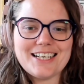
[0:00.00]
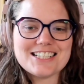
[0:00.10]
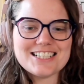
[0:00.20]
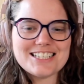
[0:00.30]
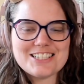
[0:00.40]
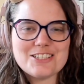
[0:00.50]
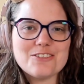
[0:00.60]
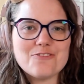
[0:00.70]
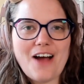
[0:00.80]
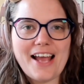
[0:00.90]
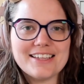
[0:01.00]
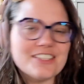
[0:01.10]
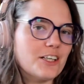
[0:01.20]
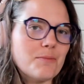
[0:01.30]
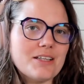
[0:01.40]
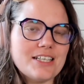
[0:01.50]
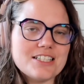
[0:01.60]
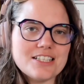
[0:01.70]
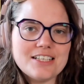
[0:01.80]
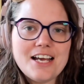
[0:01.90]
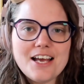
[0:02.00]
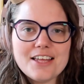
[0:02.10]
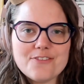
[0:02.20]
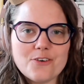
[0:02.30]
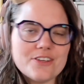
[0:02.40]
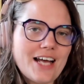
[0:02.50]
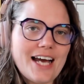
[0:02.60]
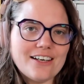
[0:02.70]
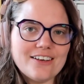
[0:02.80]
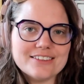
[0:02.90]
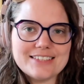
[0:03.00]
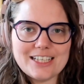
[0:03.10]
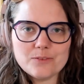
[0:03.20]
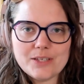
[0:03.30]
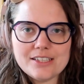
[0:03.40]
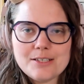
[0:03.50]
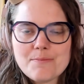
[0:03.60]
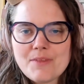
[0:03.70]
actually, to find the documentation for that on Tailwind.